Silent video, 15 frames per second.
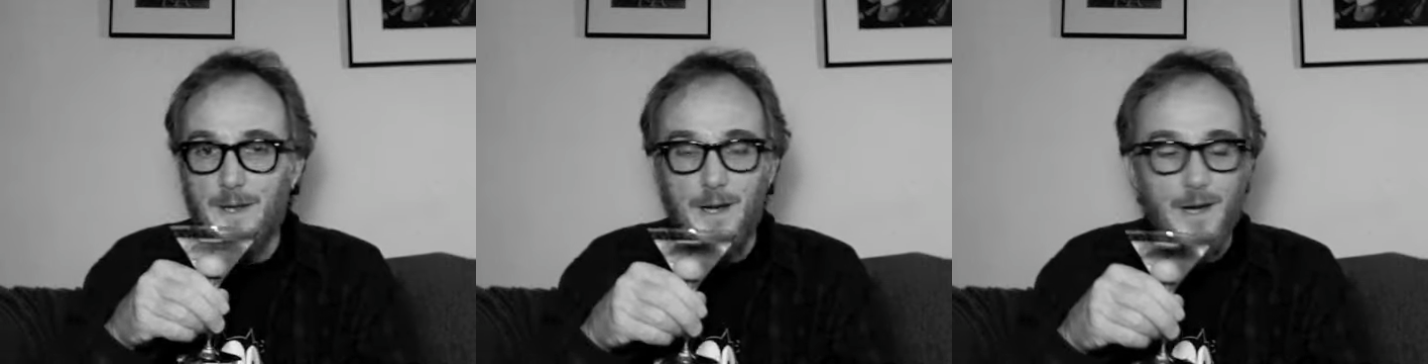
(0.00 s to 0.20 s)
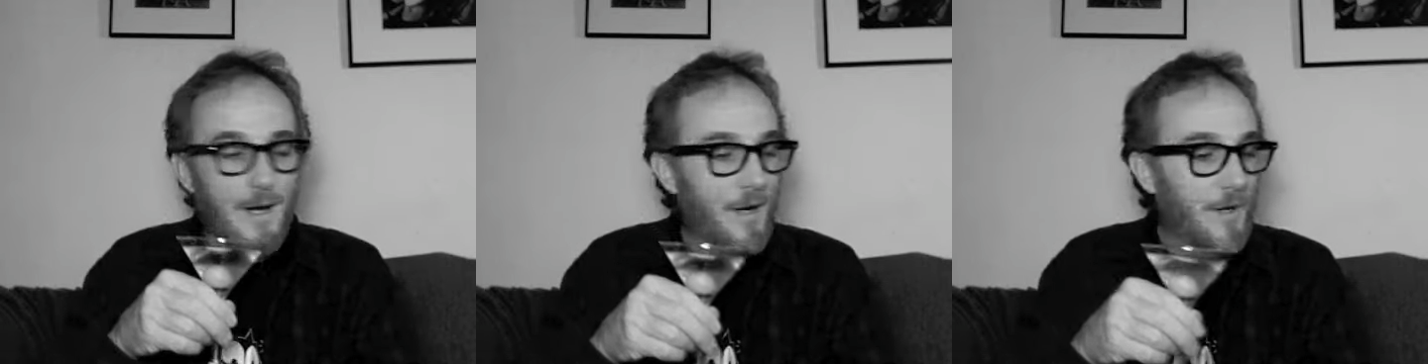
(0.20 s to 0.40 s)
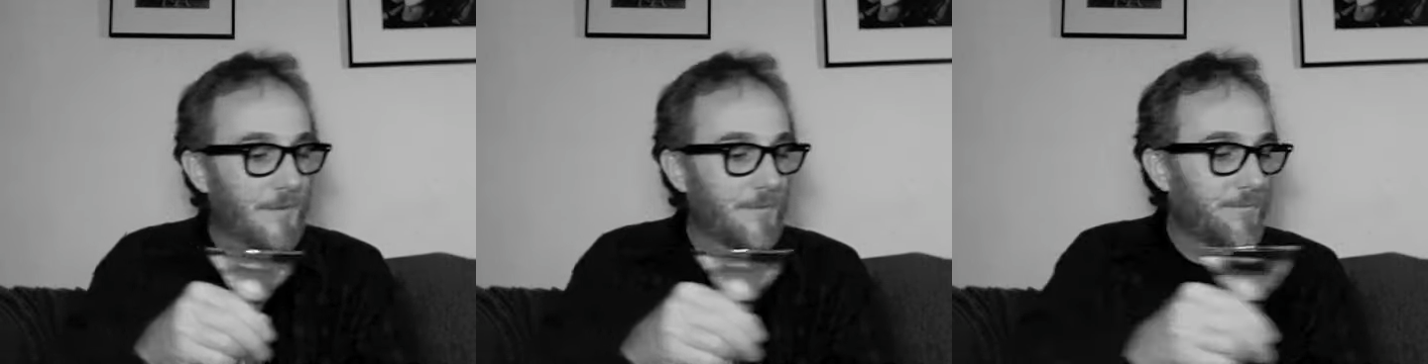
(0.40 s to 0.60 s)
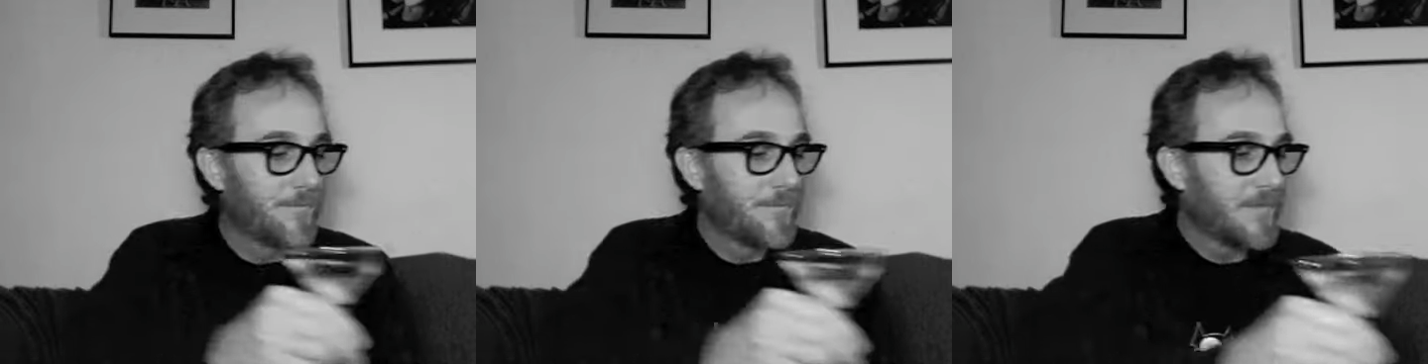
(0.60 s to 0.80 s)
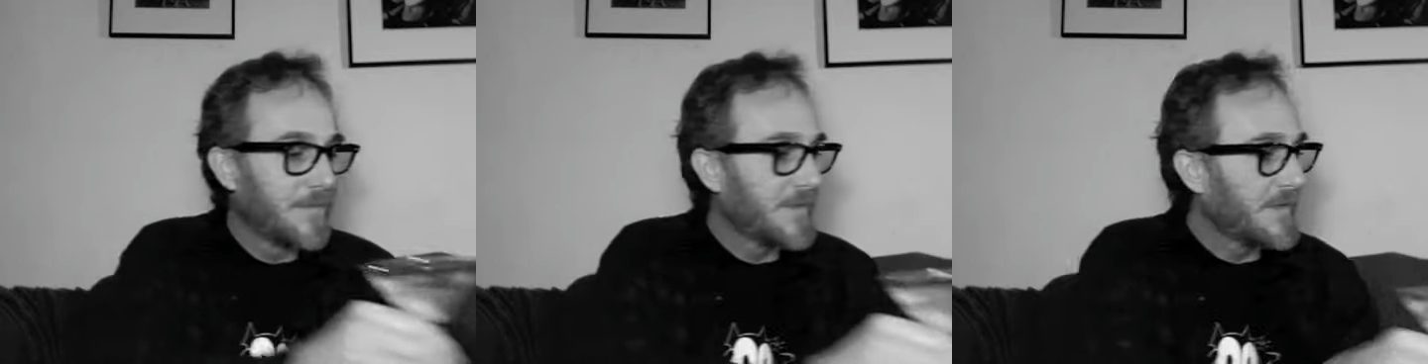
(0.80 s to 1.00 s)
So
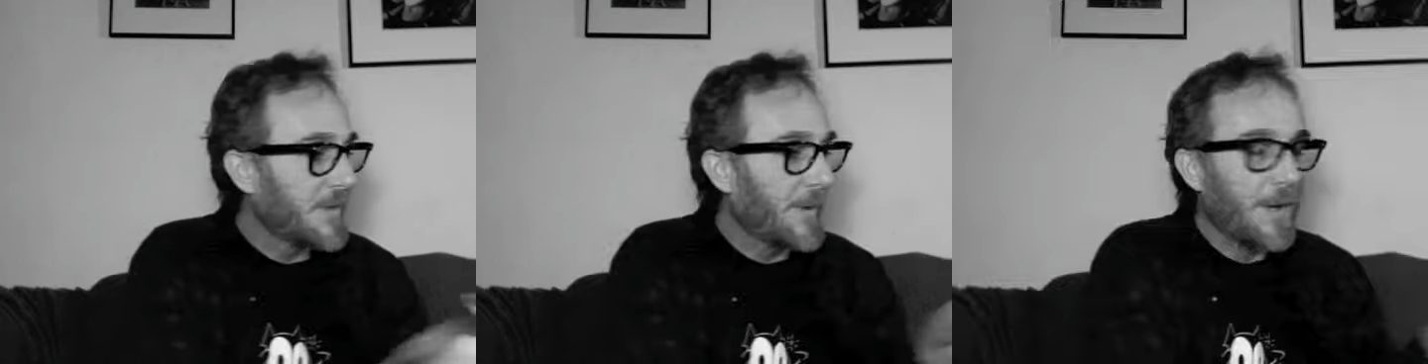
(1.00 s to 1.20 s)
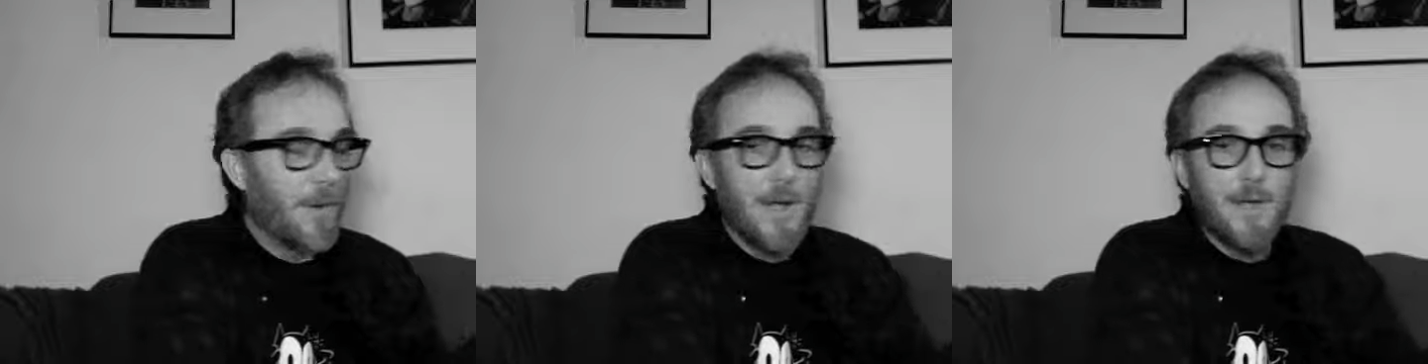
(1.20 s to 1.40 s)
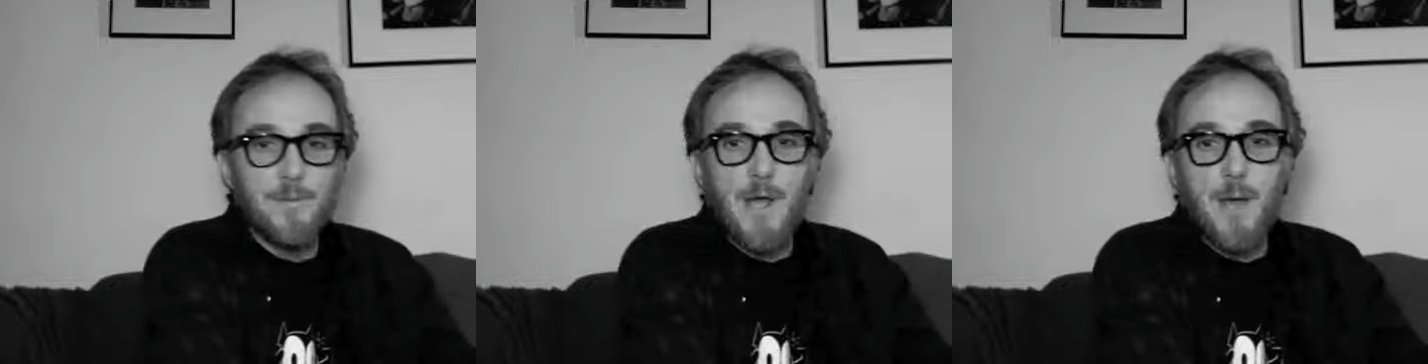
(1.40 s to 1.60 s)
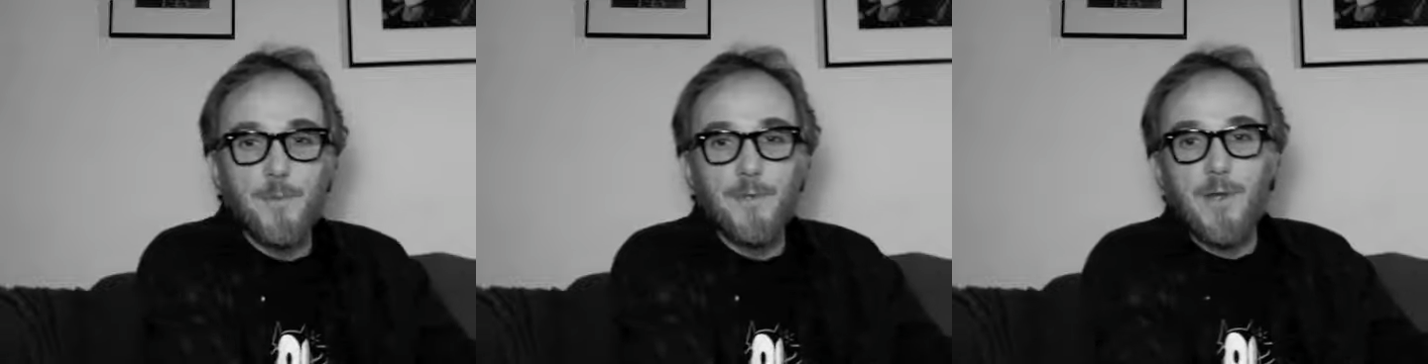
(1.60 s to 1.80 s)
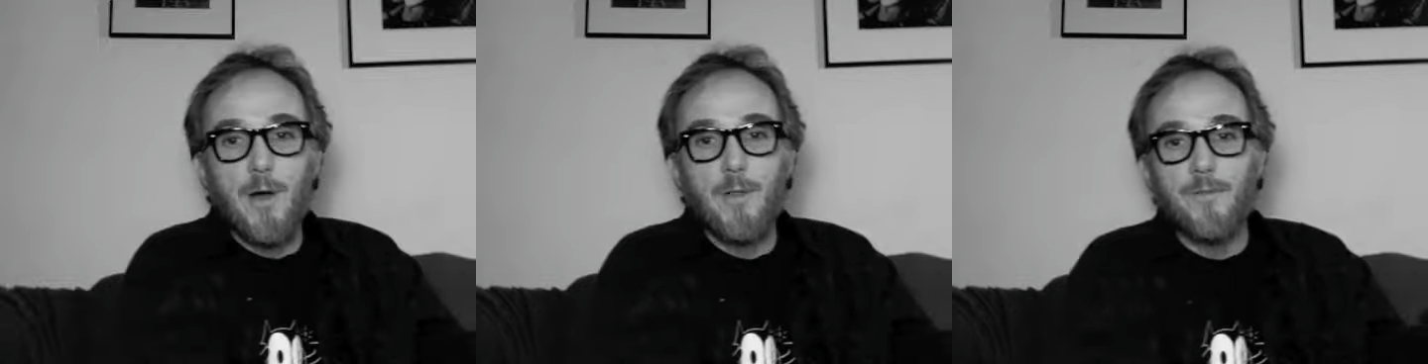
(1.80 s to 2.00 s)
anyway, time to
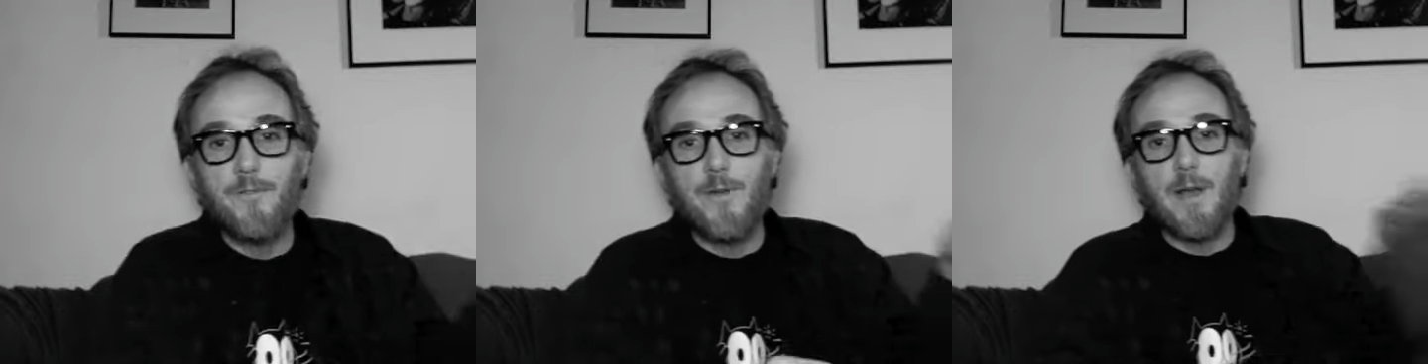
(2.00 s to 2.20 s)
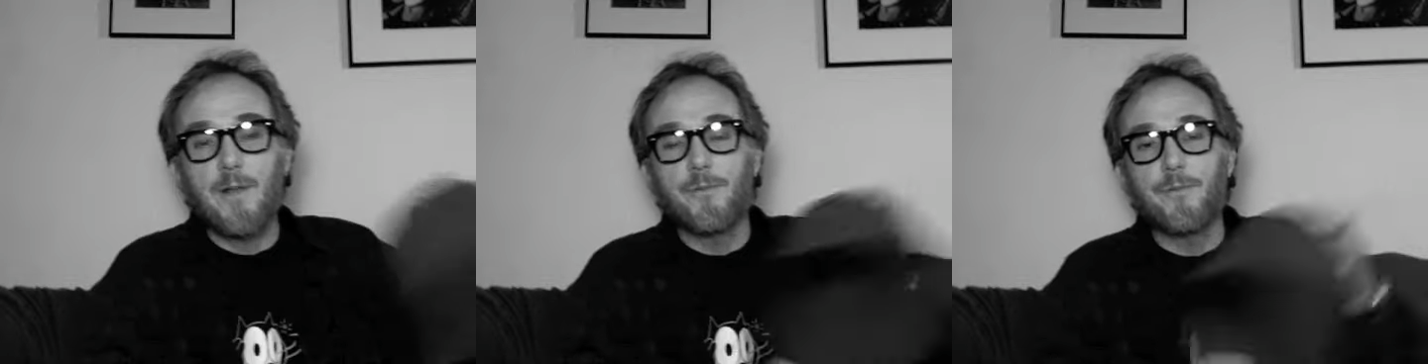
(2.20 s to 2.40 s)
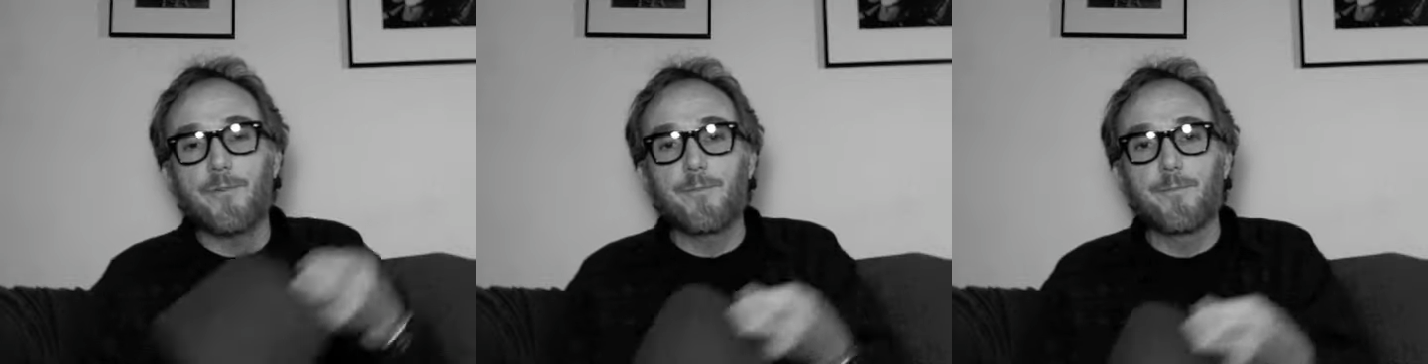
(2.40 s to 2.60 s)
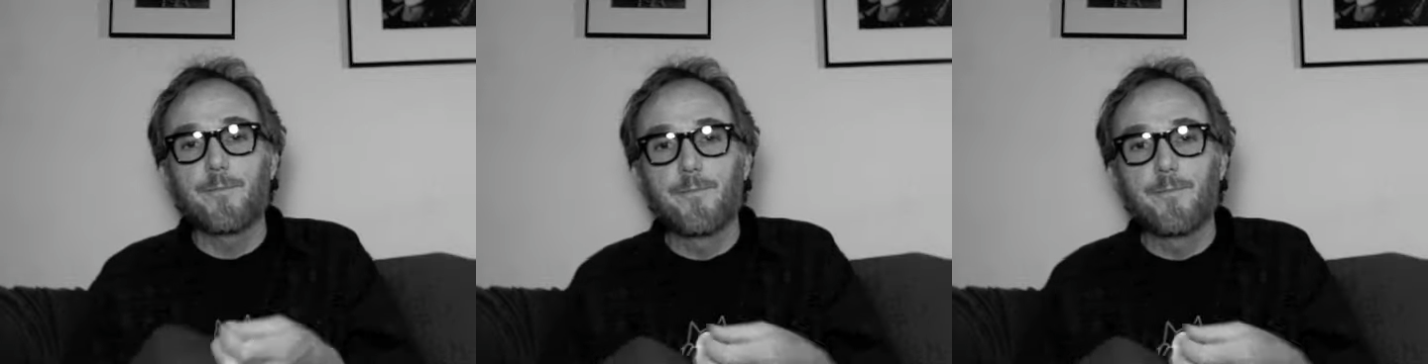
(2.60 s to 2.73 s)
don the Fez.